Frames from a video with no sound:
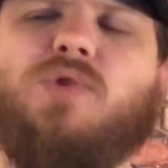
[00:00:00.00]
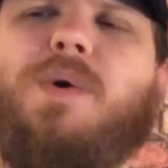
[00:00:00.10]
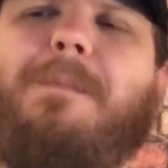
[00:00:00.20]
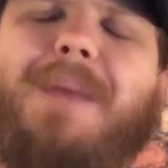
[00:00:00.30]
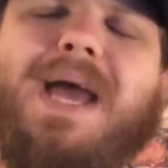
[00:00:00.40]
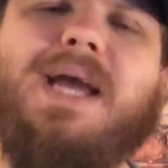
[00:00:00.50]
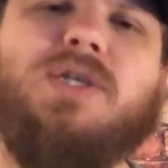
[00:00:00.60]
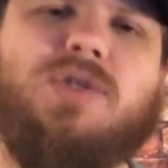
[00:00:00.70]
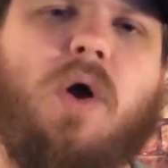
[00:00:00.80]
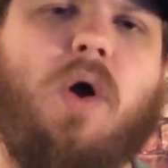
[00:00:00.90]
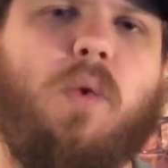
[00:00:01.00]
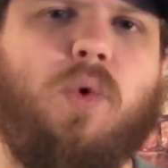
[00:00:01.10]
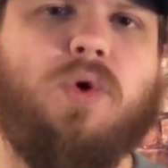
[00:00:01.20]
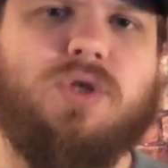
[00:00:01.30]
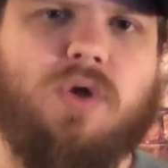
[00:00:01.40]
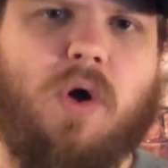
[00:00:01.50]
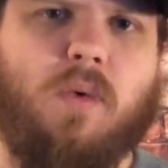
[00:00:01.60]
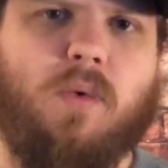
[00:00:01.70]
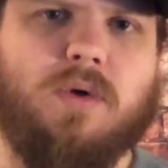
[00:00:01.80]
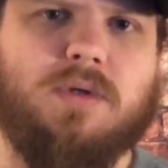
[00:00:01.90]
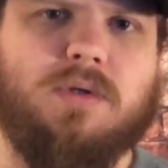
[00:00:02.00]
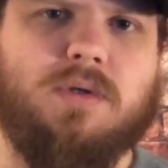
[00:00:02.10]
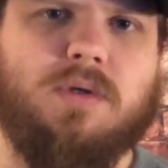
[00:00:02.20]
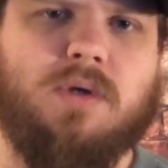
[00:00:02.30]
what made Star Wars Star Wars?